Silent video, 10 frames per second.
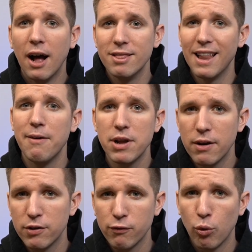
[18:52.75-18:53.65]
11
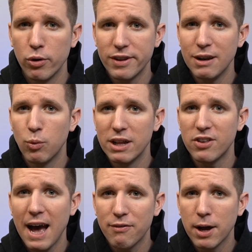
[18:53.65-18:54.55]
of his 14 wins
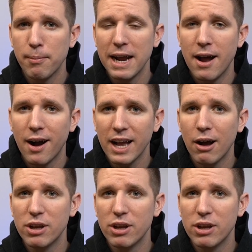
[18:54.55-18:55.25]
have come by knockout.